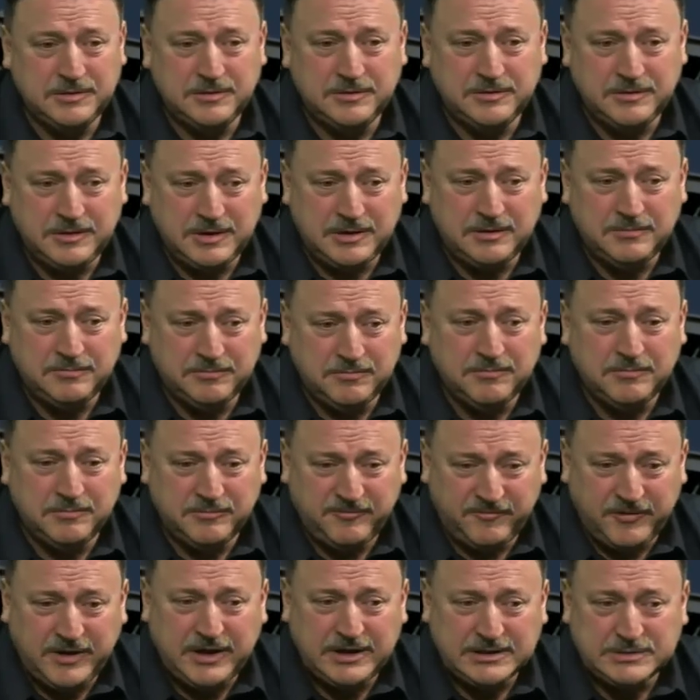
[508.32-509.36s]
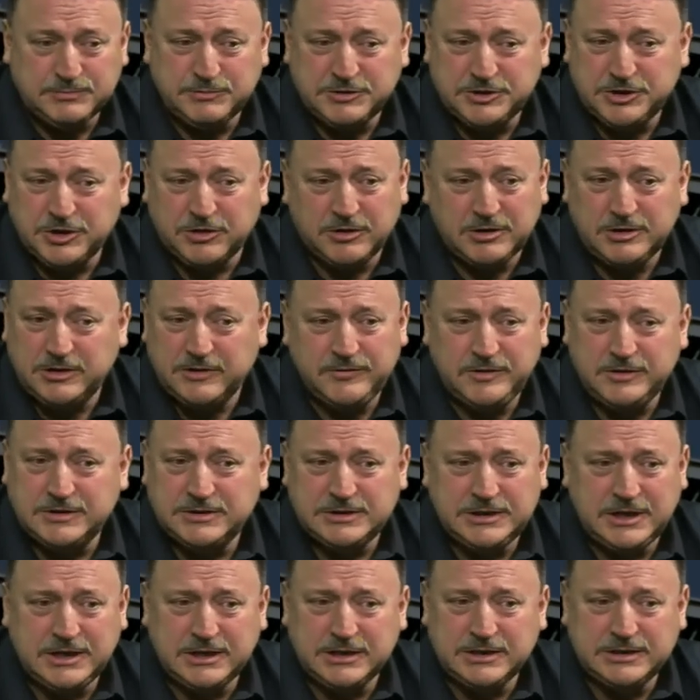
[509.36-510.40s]
the vast majority of New
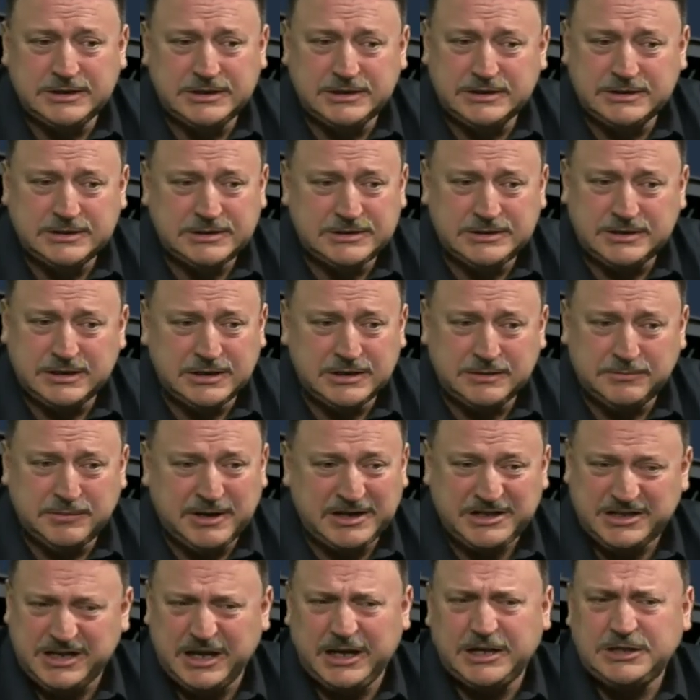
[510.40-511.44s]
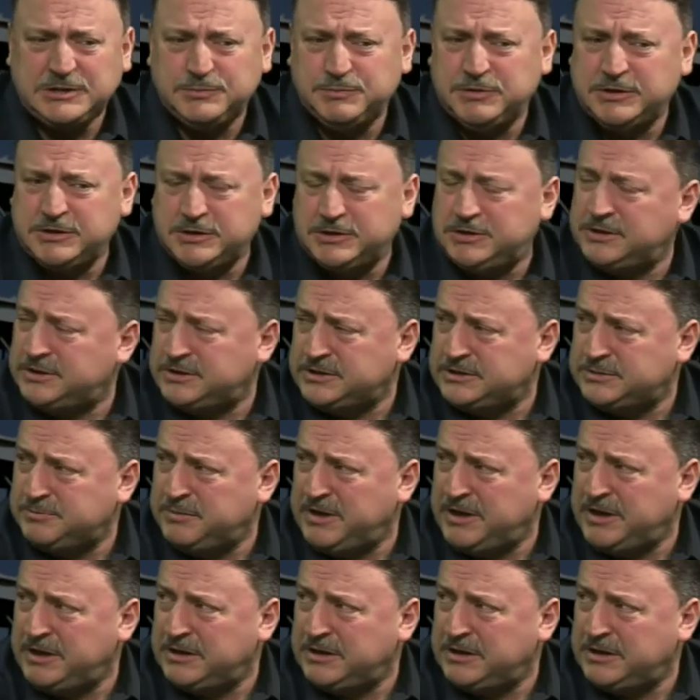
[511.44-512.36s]
Zealanders' attachment to this man.